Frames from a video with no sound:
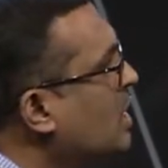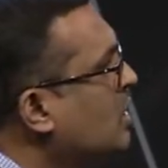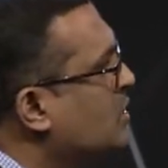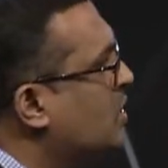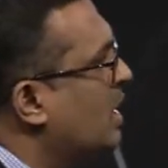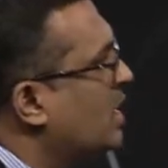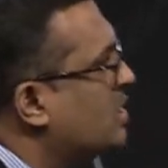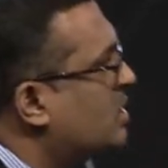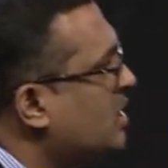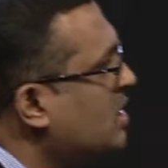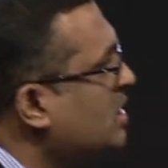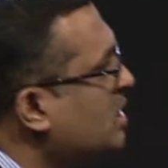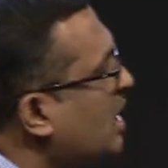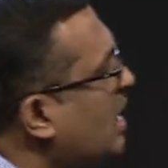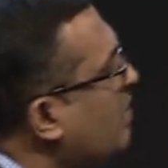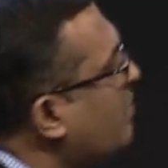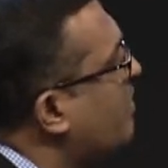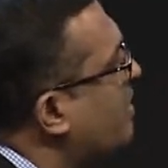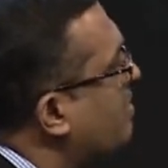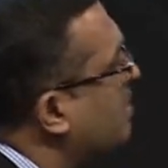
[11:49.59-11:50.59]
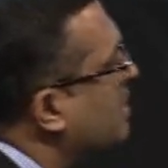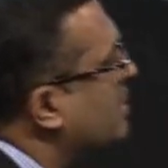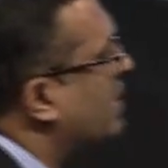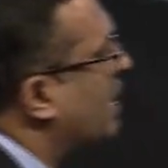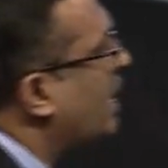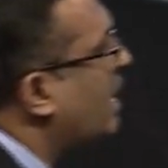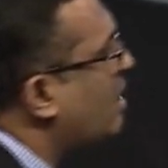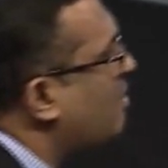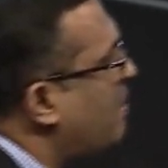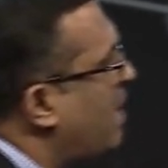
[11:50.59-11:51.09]
So essentially, from a
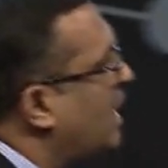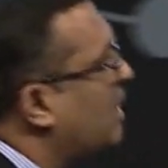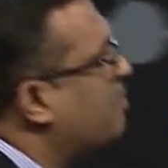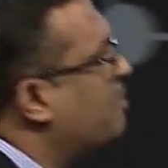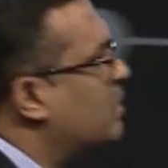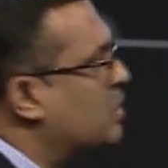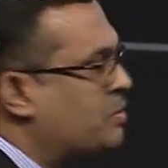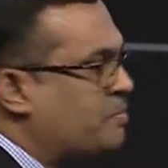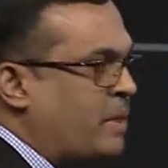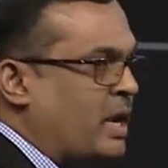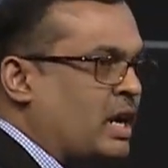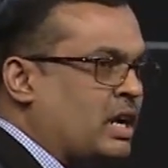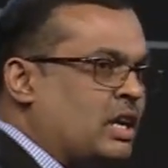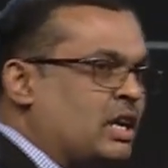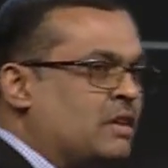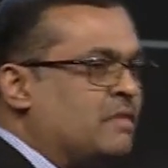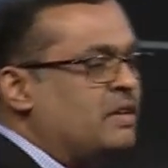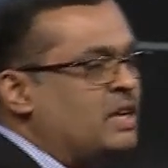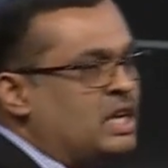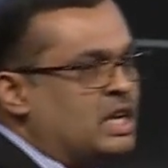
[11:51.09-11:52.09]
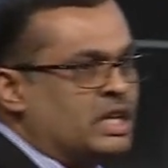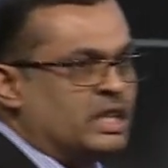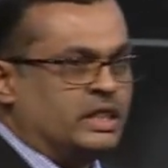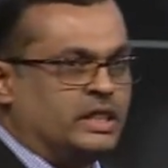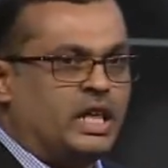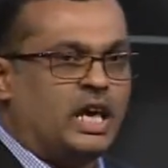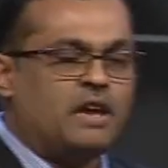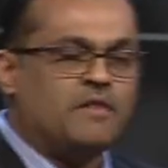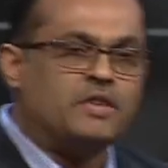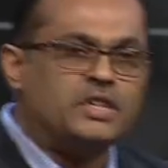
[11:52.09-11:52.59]
central bank perspective,
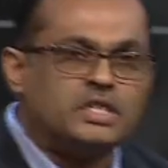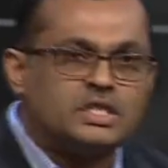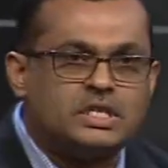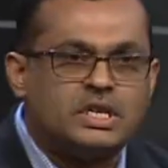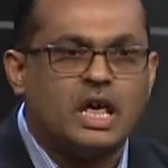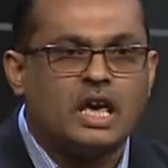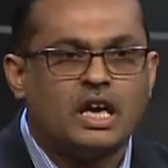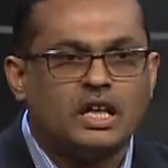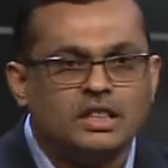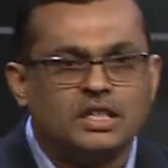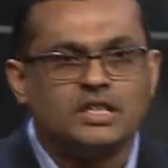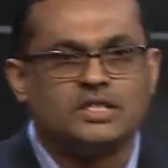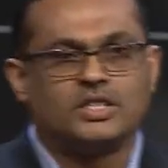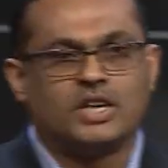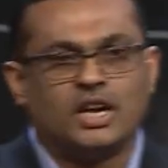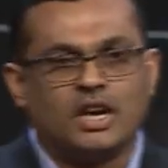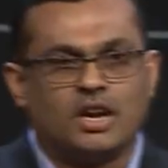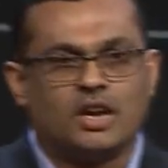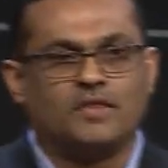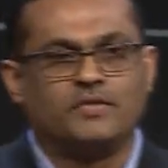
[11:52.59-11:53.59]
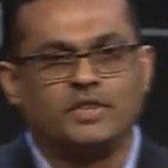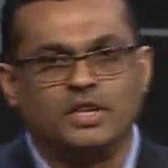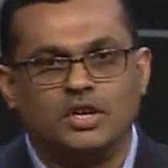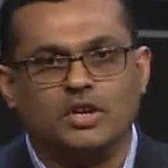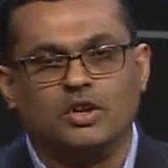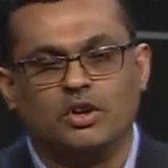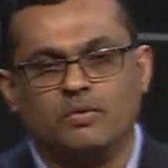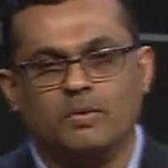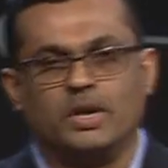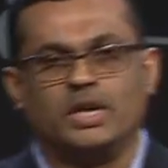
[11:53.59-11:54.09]
they will stay in the center of the
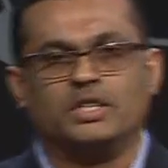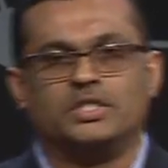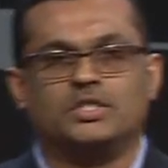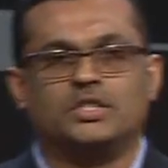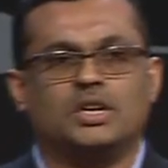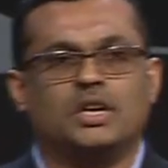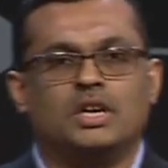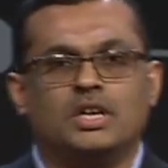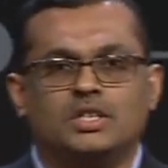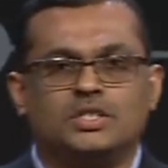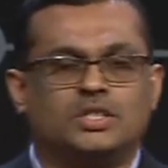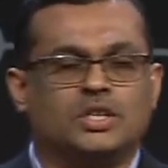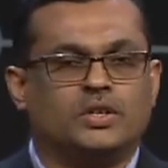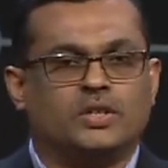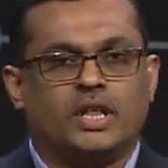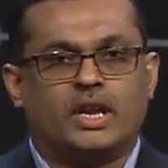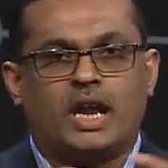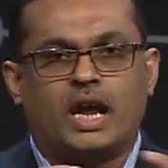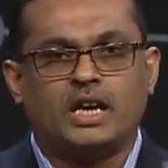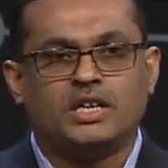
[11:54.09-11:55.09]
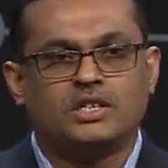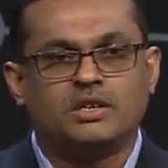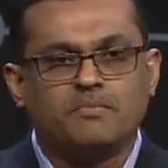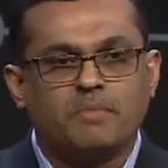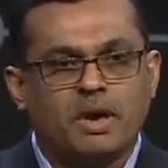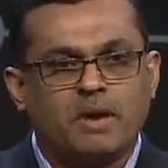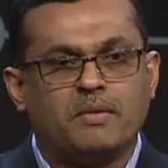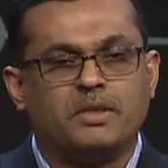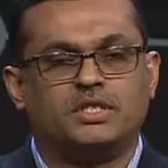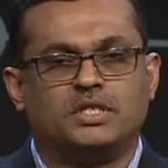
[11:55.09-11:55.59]
universe. So the national
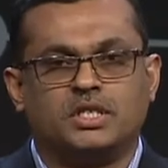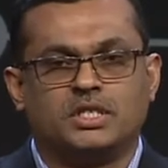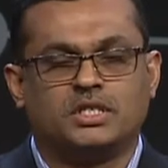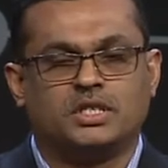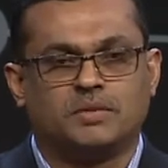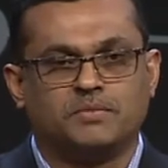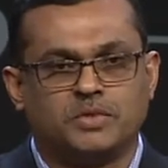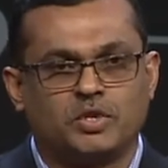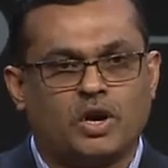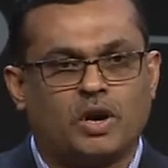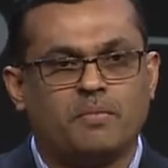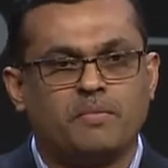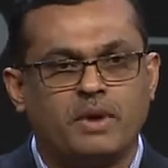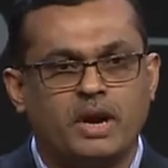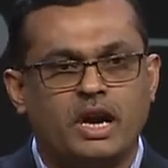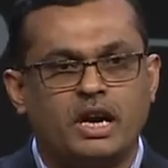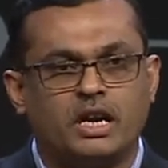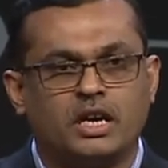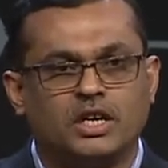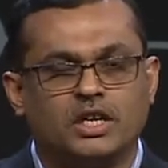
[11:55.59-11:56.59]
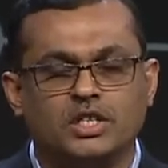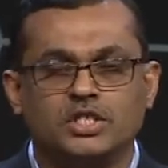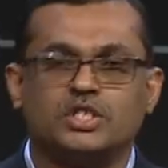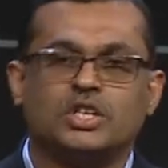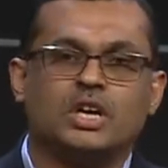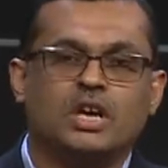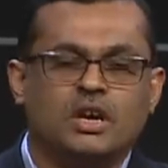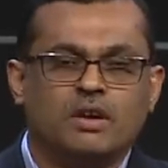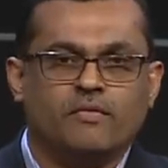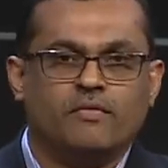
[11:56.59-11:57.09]
payment systems
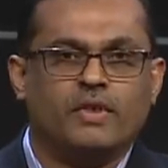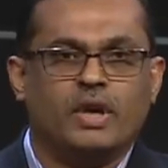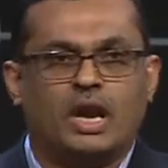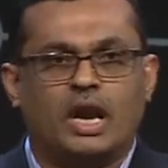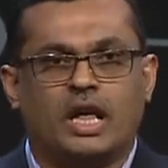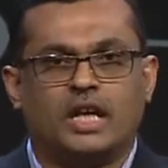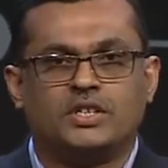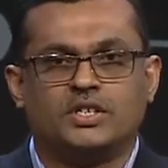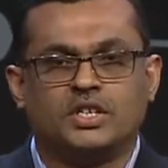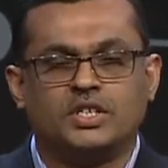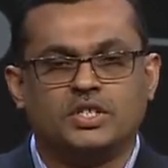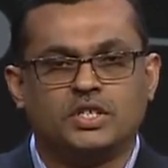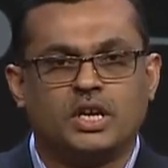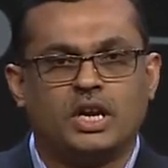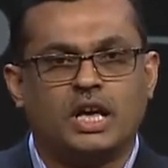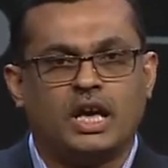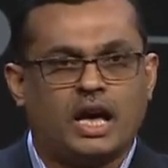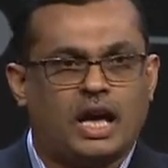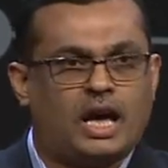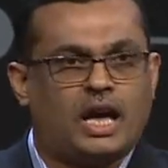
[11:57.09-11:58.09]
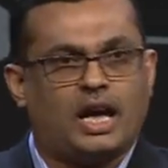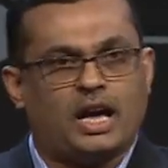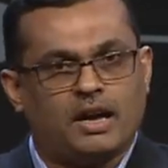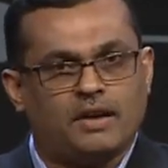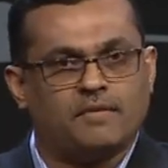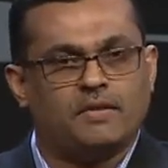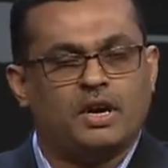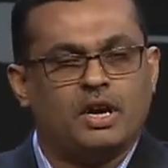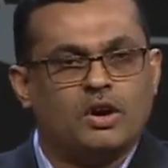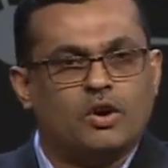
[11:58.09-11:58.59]
operators will essentially
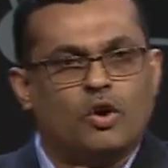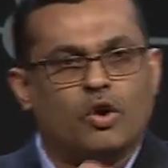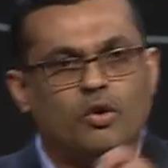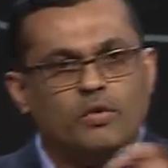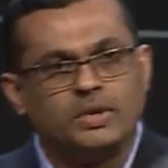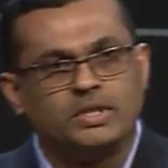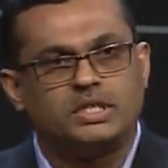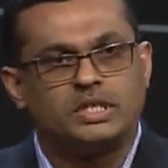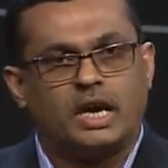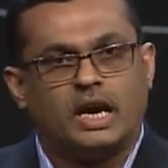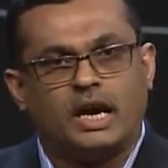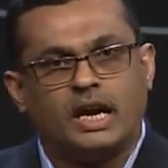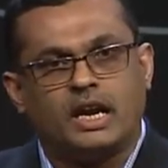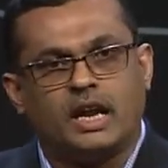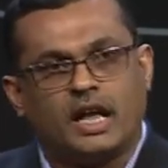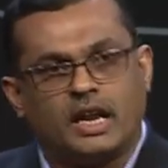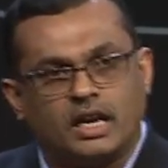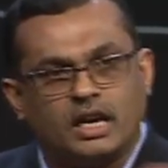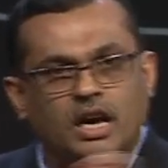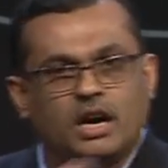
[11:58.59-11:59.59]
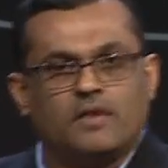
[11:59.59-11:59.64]
have oversight and